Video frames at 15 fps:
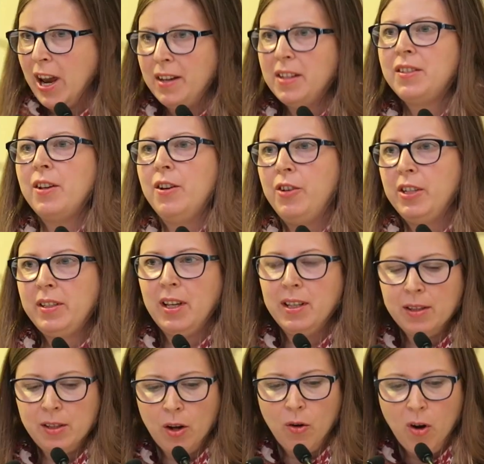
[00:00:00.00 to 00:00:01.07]
janissaries
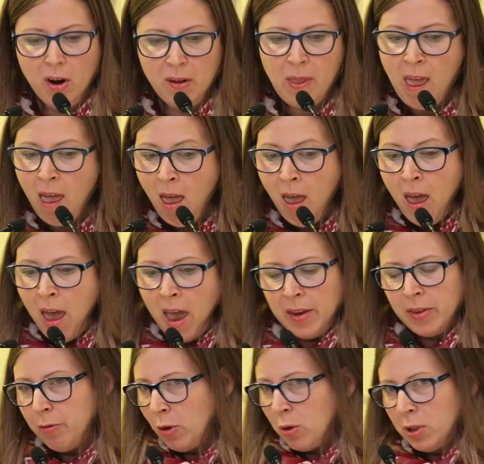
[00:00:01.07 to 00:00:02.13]
and so on.
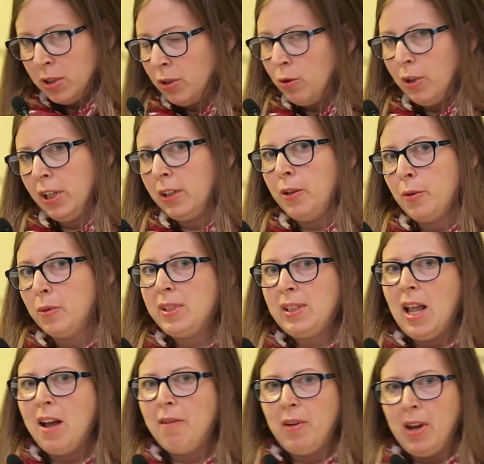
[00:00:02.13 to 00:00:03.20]
And of course, during the
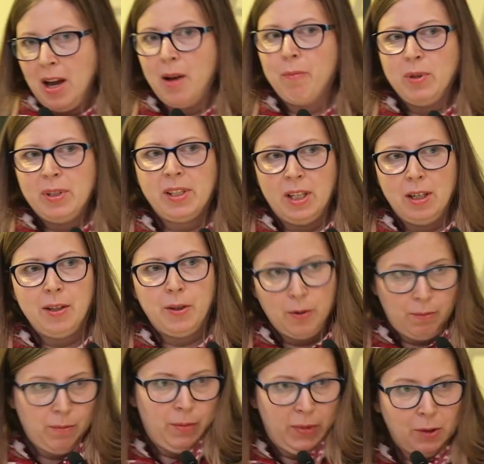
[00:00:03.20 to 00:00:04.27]
Yugoslavia, I was still,
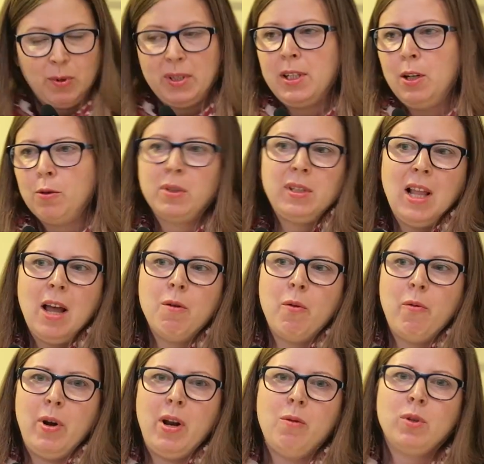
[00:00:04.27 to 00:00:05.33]
it was still
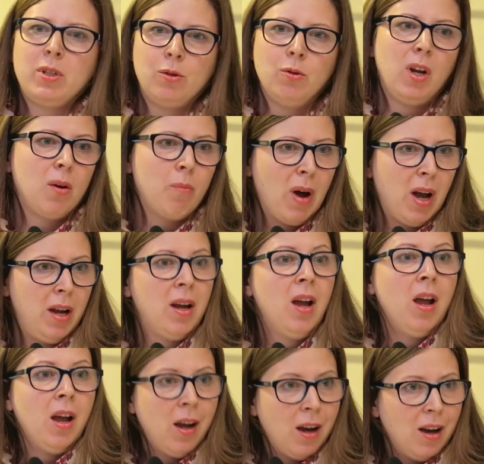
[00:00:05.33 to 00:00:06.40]
Yugoslavia when I was doing my
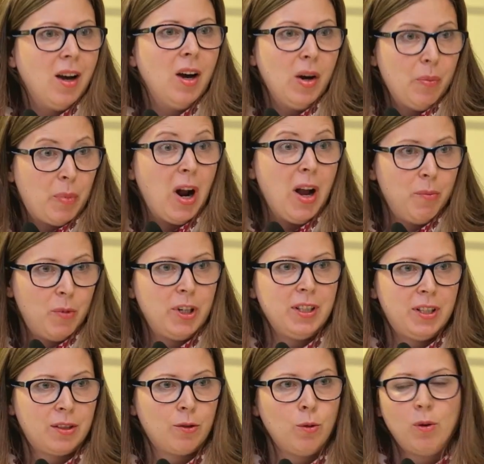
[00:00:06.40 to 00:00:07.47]

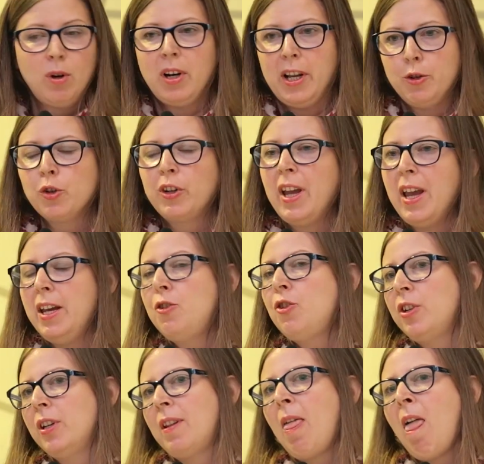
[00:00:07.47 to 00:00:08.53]
primary school
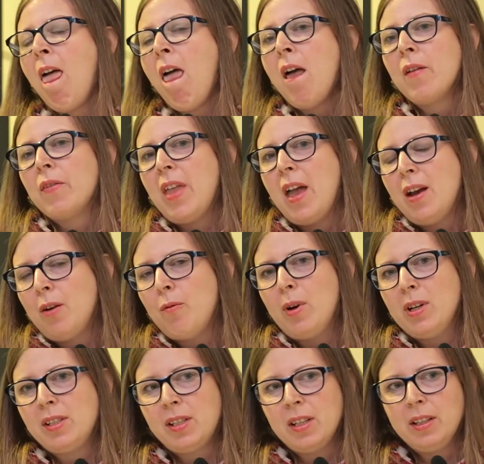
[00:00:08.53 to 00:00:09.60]
education. There
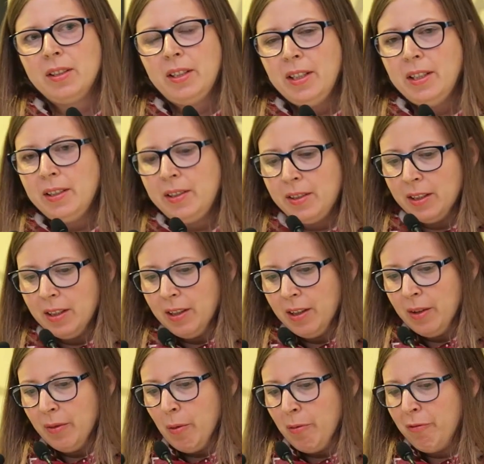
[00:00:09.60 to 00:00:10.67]
was this
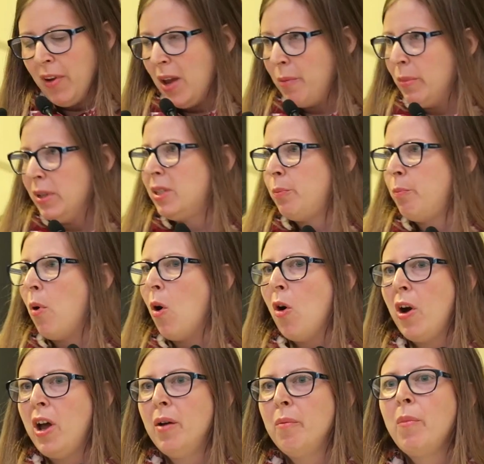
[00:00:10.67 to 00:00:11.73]
famous
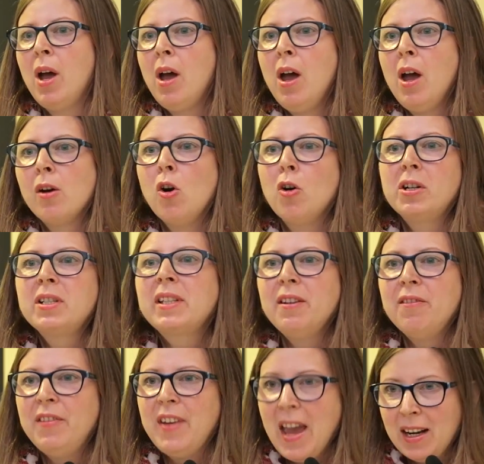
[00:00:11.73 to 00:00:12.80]
poem,
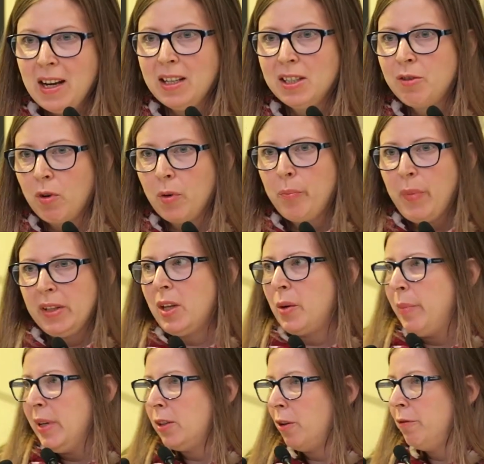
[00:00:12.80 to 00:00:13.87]
Gorski Vienac, from
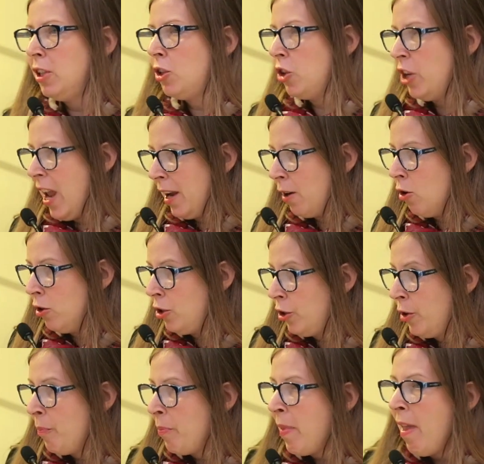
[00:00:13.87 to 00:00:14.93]
Petar Petrovic
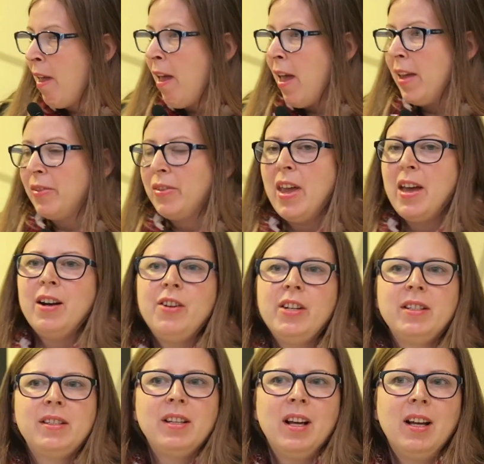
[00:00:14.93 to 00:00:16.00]
Njegoš. And there
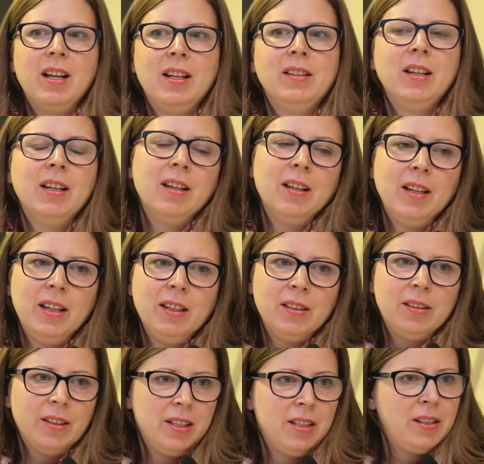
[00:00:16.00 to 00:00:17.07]
is an
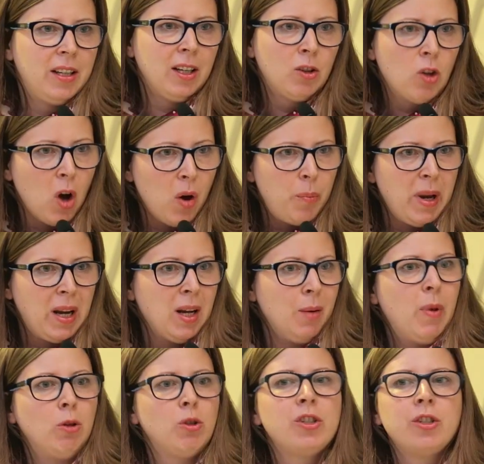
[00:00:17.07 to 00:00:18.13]
interesting topic
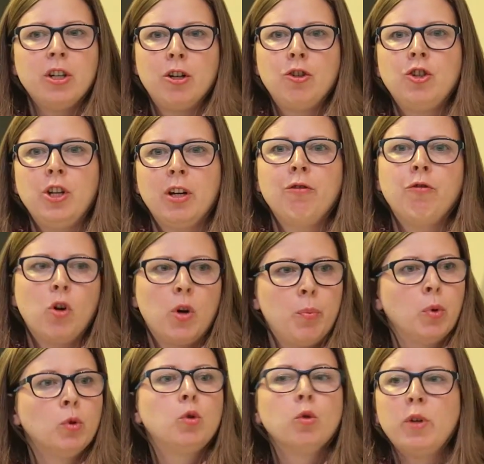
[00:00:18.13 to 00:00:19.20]
about searching for
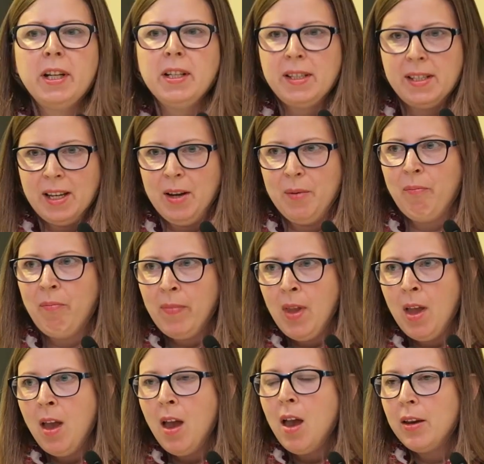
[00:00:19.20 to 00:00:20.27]
puturice,
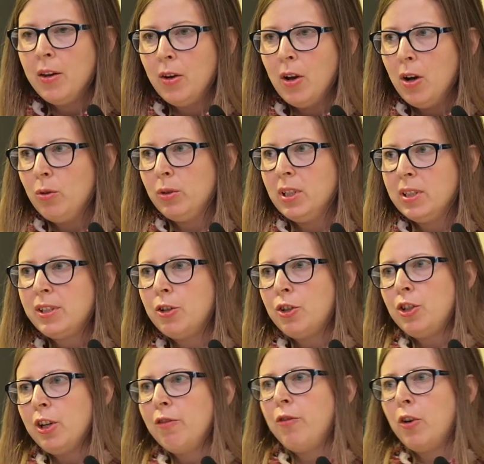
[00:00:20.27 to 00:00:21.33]
you know,
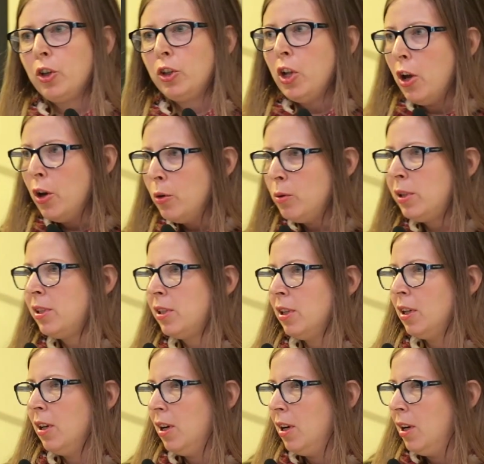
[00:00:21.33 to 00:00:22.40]
searching for those